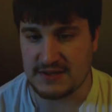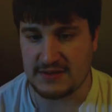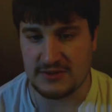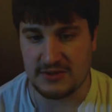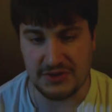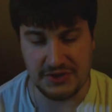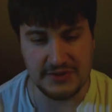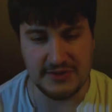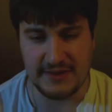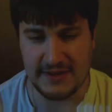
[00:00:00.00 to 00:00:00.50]

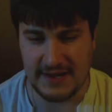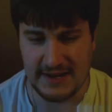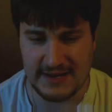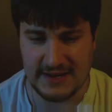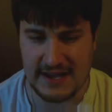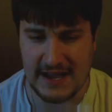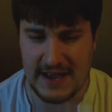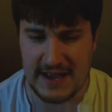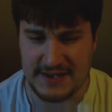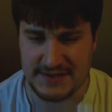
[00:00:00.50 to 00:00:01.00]
and good
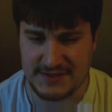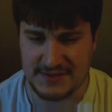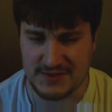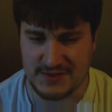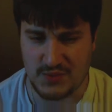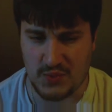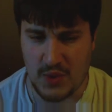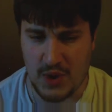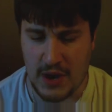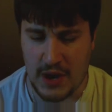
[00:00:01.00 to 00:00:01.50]
lead cast
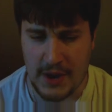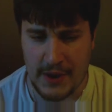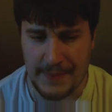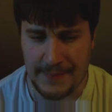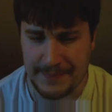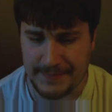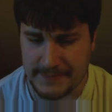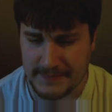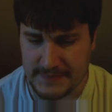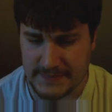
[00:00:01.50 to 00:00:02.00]
as
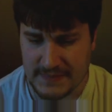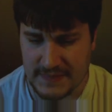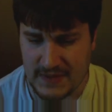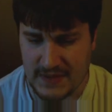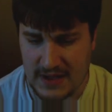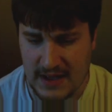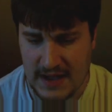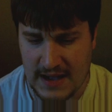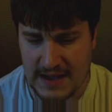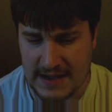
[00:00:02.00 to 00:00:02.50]
well.
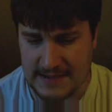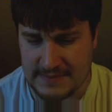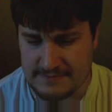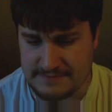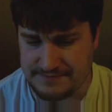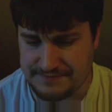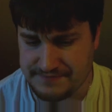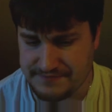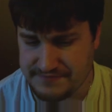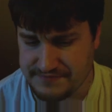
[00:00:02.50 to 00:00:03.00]

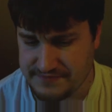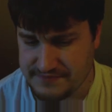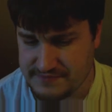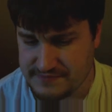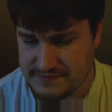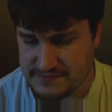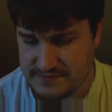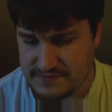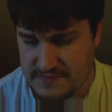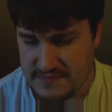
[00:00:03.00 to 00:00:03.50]
Um,
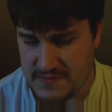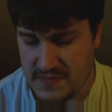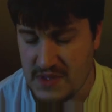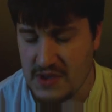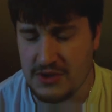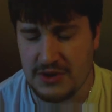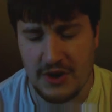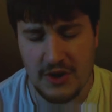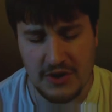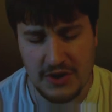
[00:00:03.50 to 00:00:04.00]

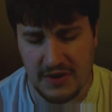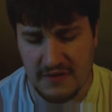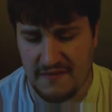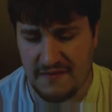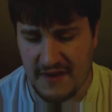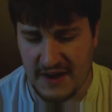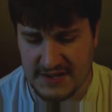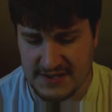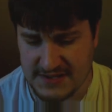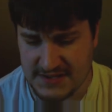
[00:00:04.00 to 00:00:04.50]
you know, good
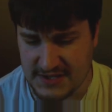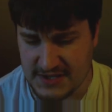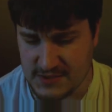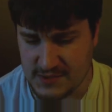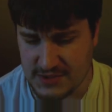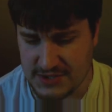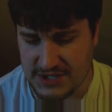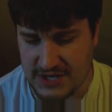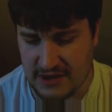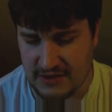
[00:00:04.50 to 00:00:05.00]
fight
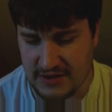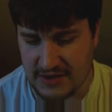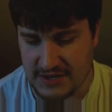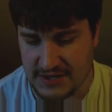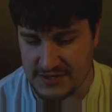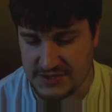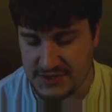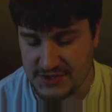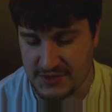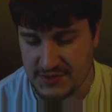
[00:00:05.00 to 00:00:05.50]
scenes, which I'll get
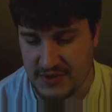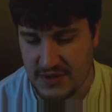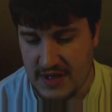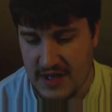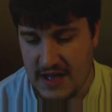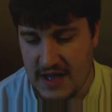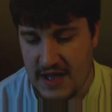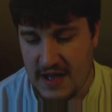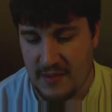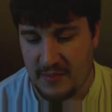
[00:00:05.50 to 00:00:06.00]
into.
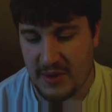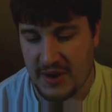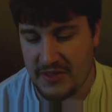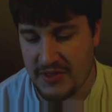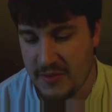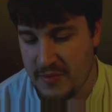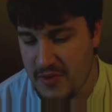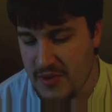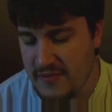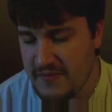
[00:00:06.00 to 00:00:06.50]

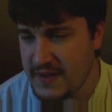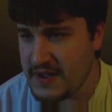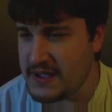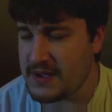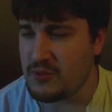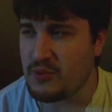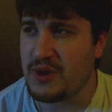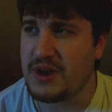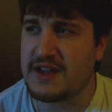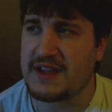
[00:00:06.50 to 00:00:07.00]
But the
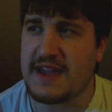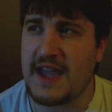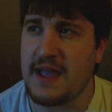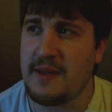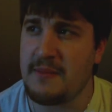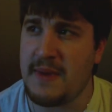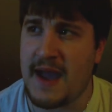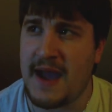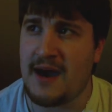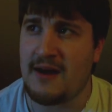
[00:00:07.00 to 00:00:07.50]
movie, when it
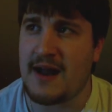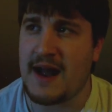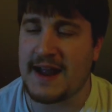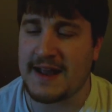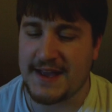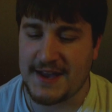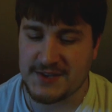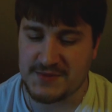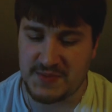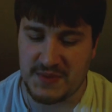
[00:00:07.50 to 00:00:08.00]
came out,
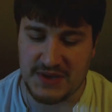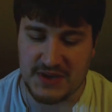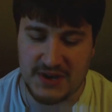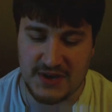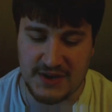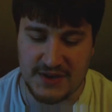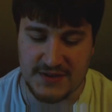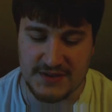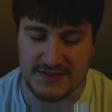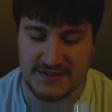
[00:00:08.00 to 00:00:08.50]
I guess
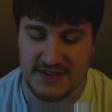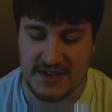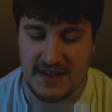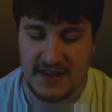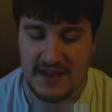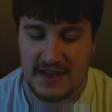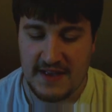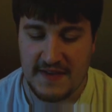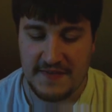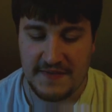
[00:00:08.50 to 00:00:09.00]
because
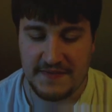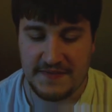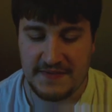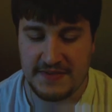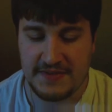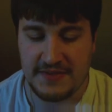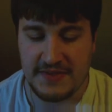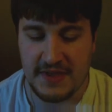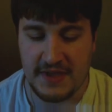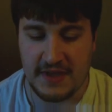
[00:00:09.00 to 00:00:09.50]

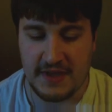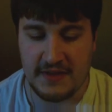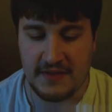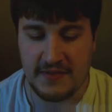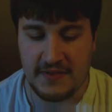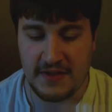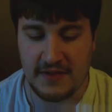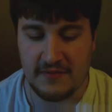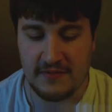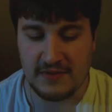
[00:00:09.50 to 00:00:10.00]
the
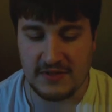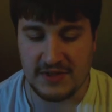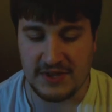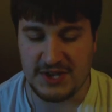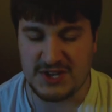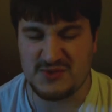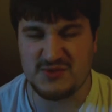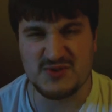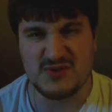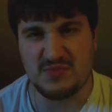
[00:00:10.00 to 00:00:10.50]
the
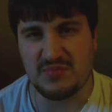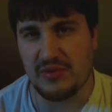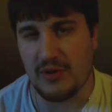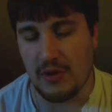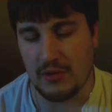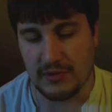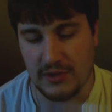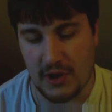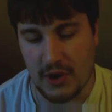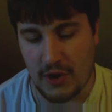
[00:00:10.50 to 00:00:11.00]
release was
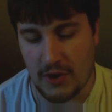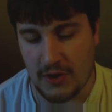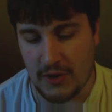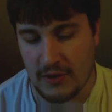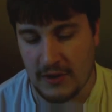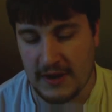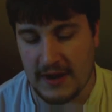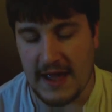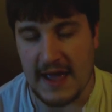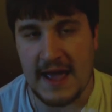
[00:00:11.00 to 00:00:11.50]

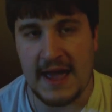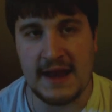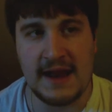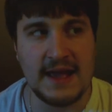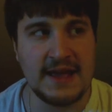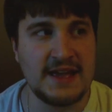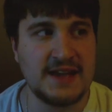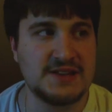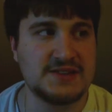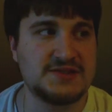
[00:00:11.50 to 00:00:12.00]
prolonged and
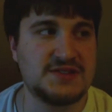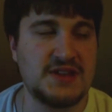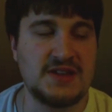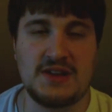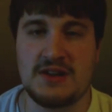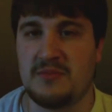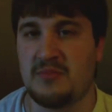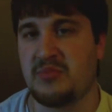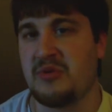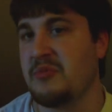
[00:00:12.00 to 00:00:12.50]
I guess they
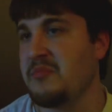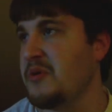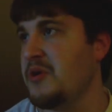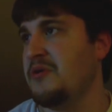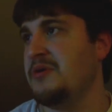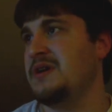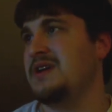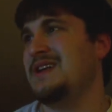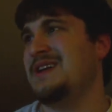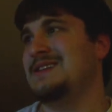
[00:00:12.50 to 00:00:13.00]
didn't
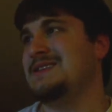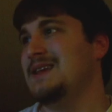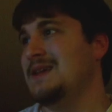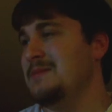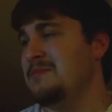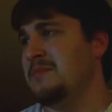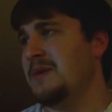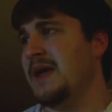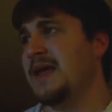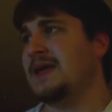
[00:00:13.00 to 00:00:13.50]
promote it, it
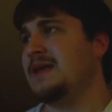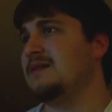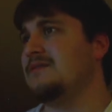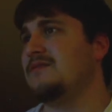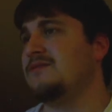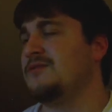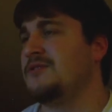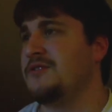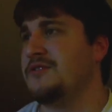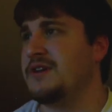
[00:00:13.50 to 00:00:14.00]
didn't make
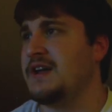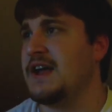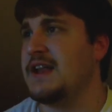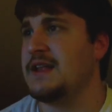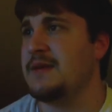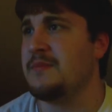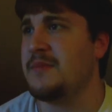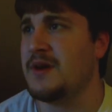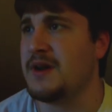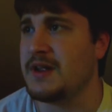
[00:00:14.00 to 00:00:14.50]
really
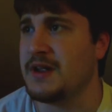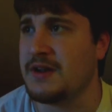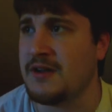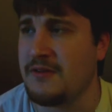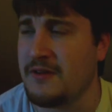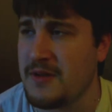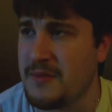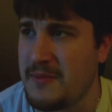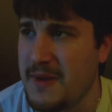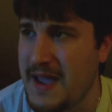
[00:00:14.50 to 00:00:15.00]
any money. It
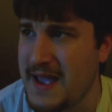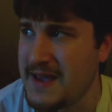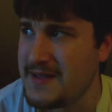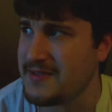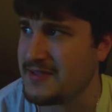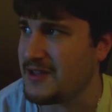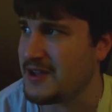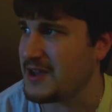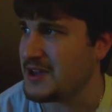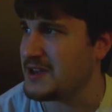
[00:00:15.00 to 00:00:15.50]
only
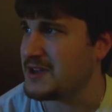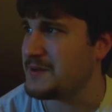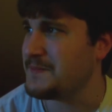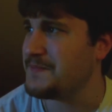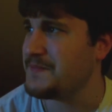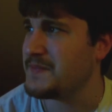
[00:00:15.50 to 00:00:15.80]
made like